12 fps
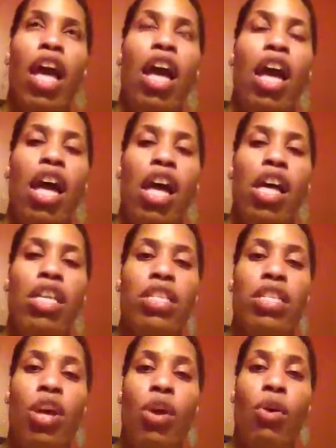
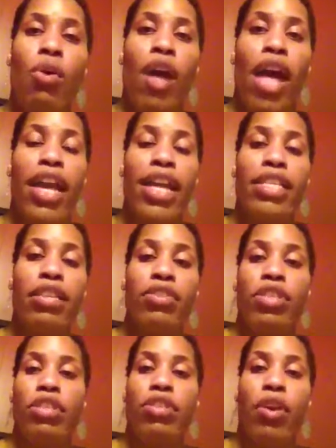So I guess I'll
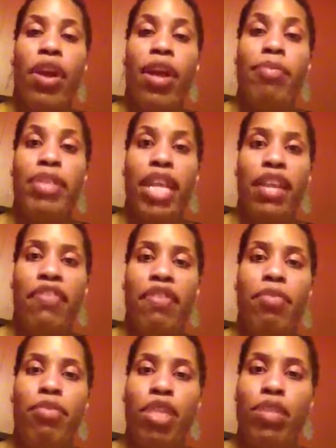just start updating
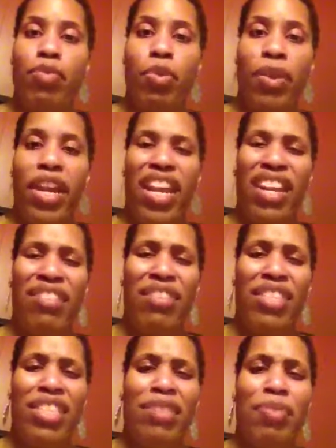from this point. I know
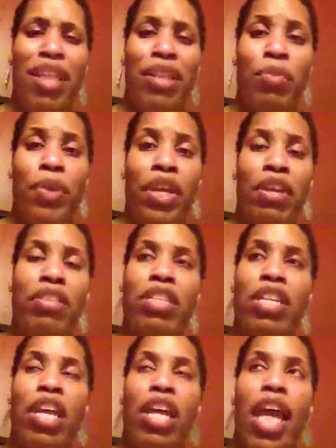this is probably weird
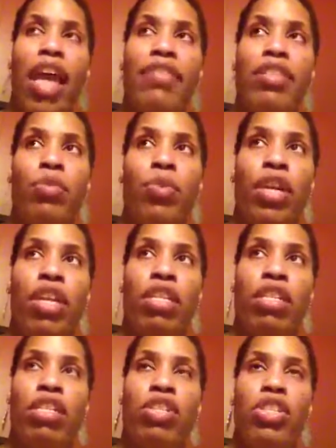to have
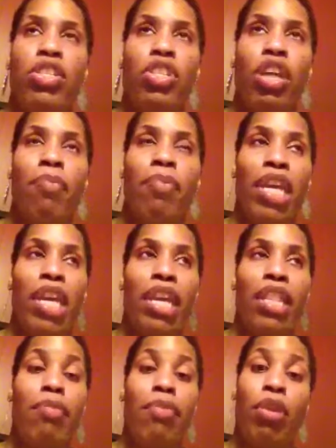someone just jump in
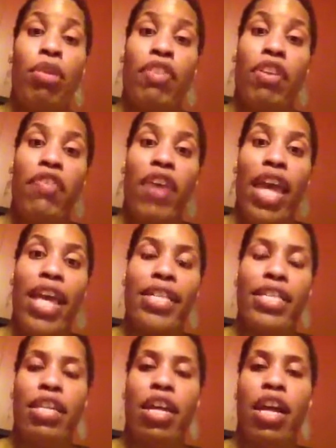the middle of their
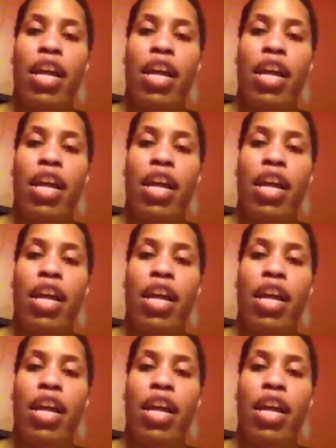fast